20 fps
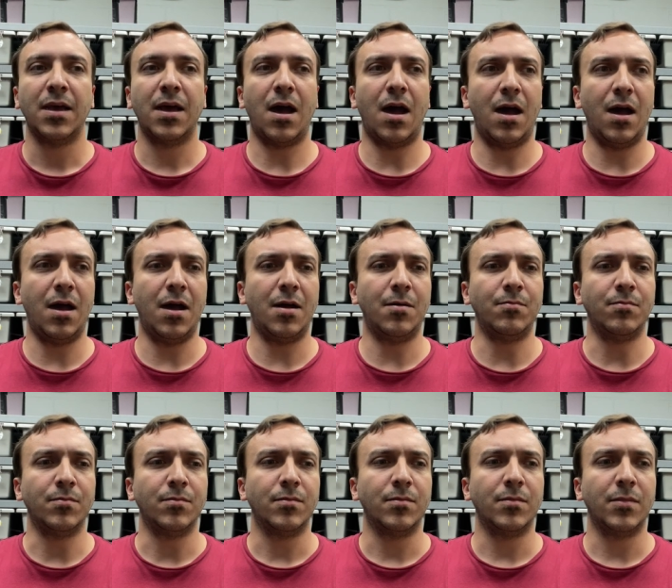Um,
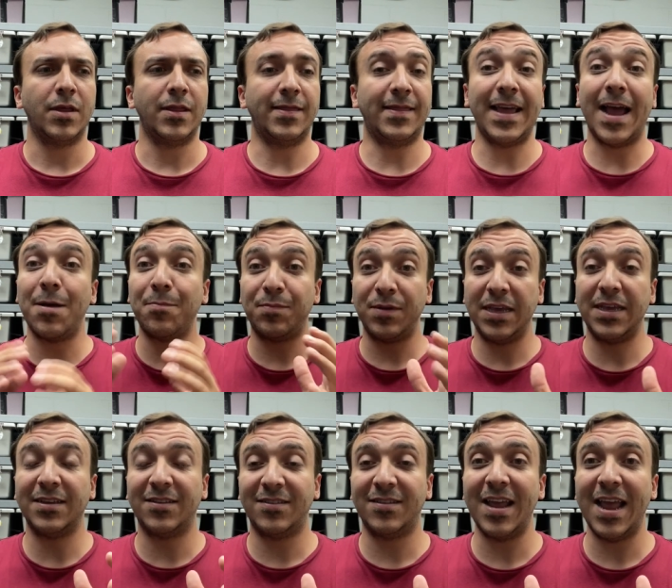that
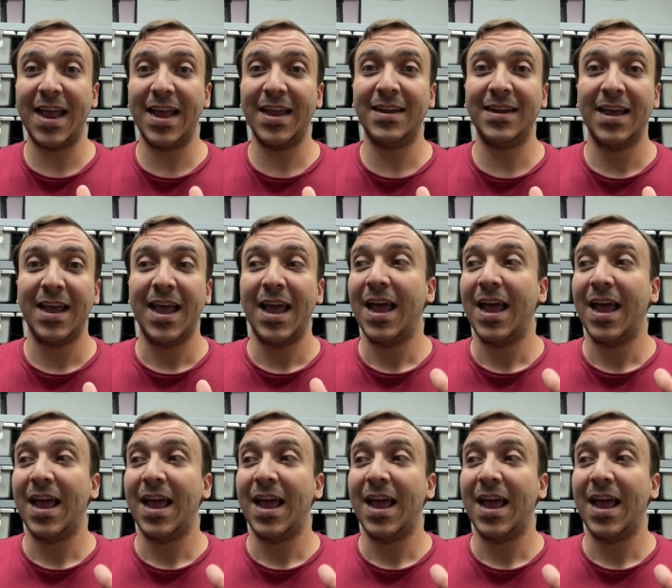being said,